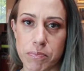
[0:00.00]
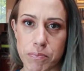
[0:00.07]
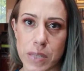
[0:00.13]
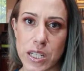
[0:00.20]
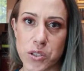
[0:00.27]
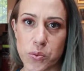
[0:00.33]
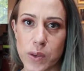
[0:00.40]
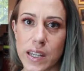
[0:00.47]

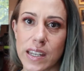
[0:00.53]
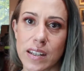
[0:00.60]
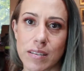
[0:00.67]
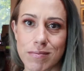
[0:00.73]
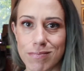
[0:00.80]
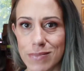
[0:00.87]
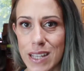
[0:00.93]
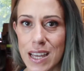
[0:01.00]

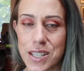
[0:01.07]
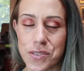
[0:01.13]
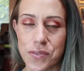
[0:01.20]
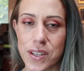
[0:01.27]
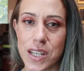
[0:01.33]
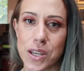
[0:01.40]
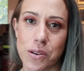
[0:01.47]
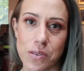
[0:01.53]
between last
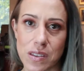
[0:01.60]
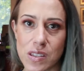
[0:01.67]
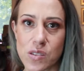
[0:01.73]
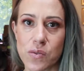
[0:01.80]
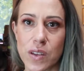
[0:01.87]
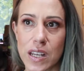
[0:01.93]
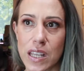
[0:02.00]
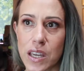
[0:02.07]
video, this
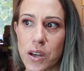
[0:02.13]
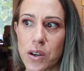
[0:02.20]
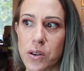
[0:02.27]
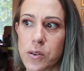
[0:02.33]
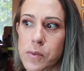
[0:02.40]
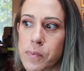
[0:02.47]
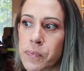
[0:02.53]
video.